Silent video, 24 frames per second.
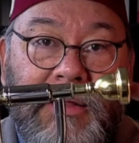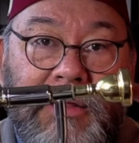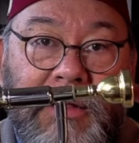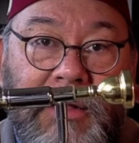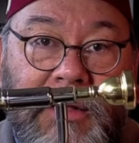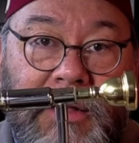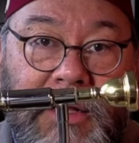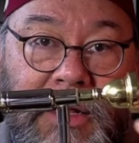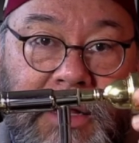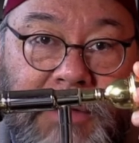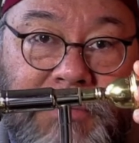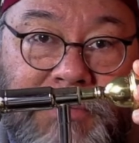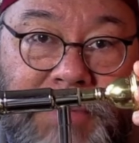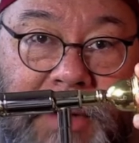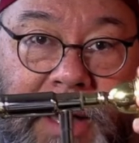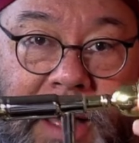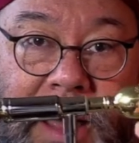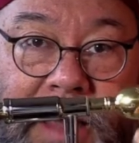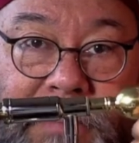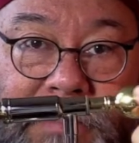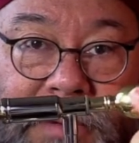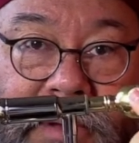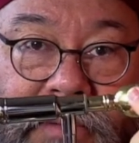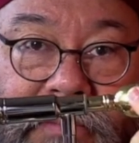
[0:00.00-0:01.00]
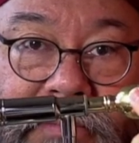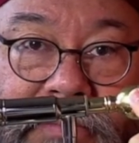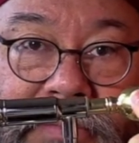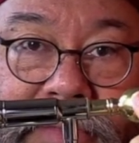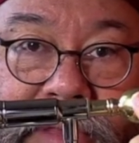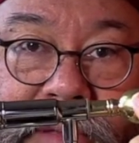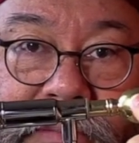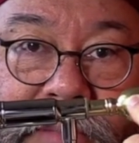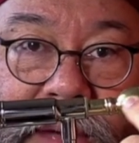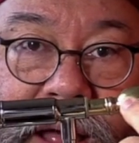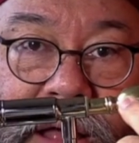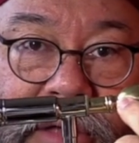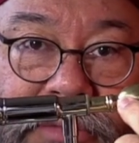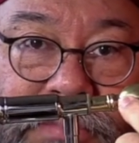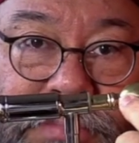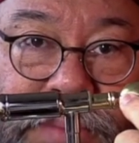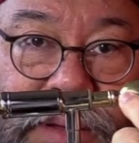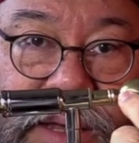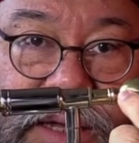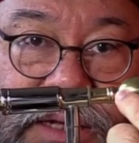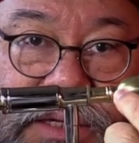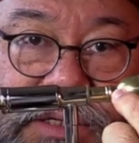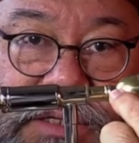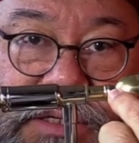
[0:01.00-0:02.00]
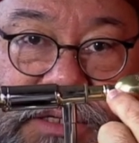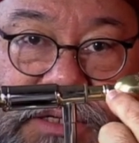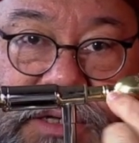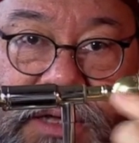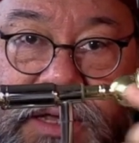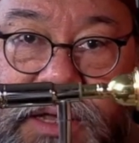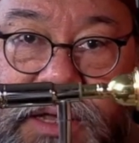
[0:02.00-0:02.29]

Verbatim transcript: the lead pipe the mouthpiece